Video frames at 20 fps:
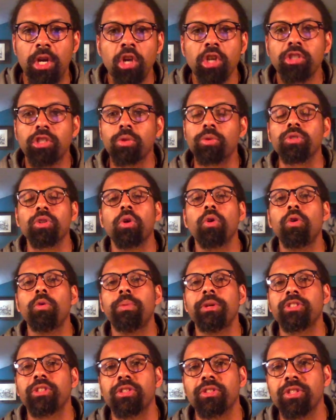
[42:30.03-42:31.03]
So there was a whole
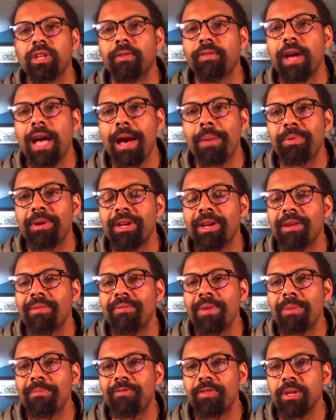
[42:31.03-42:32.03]
bunch of stuff happening in
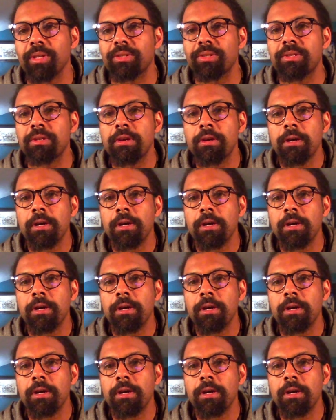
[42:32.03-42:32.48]
Memphis